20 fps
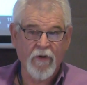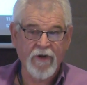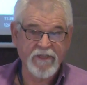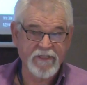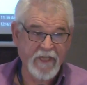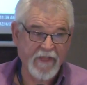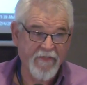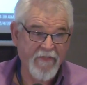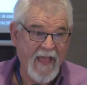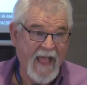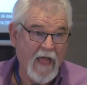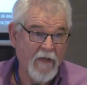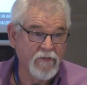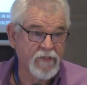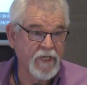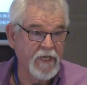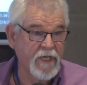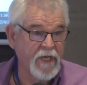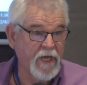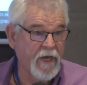is
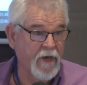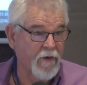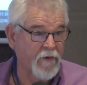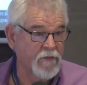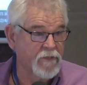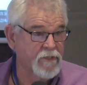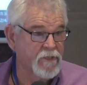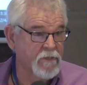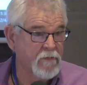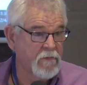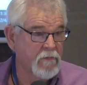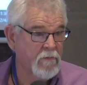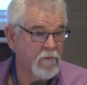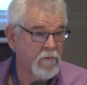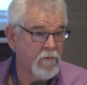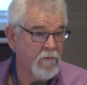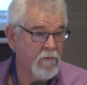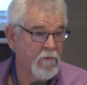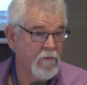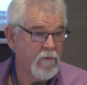1,000 years.
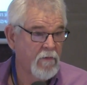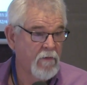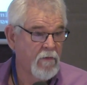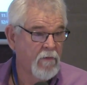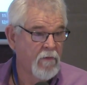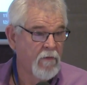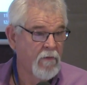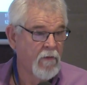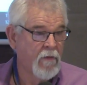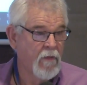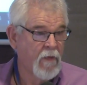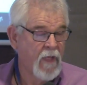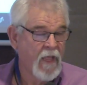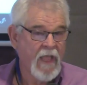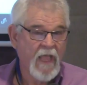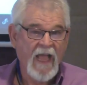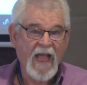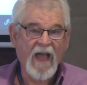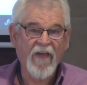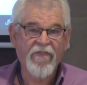
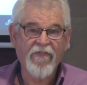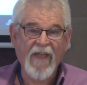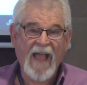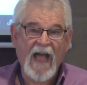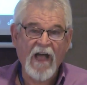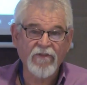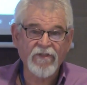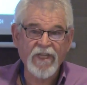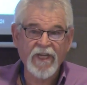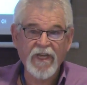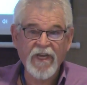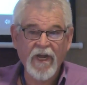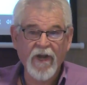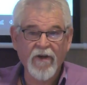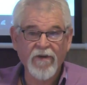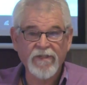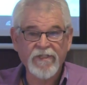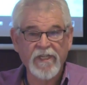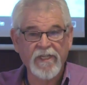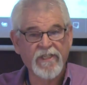1,000
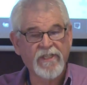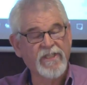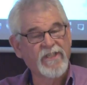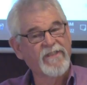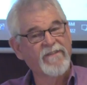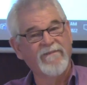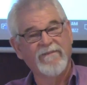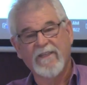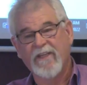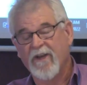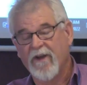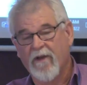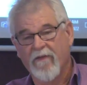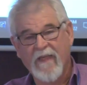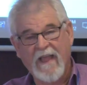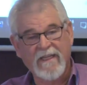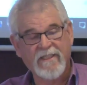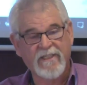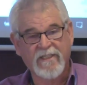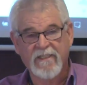years is, you know,
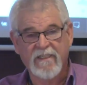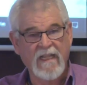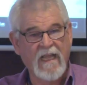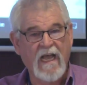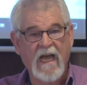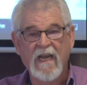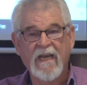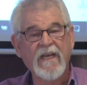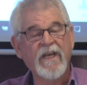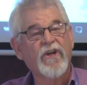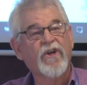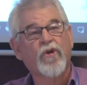that's 10